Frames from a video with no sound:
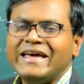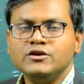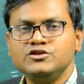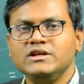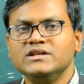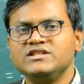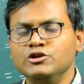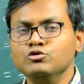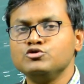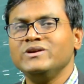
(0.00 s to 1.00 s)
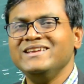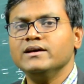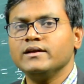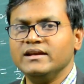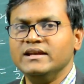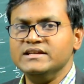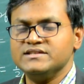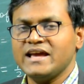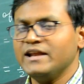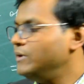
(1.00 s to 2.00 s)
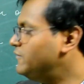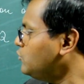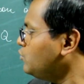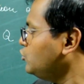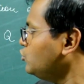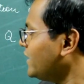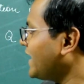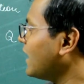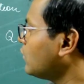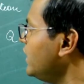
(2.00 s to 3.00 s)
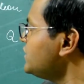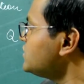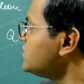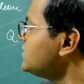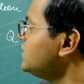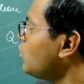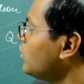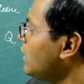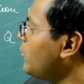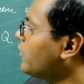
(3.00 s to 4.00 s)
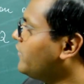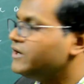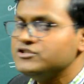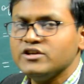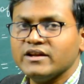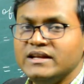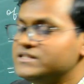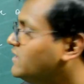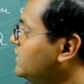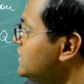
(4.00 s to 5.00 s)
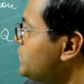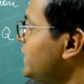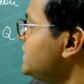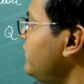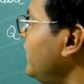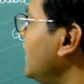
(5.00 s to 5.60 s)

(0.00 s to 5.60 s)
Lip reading: energy is usually released. And if you do the calculations, the total amount of energy released in this specific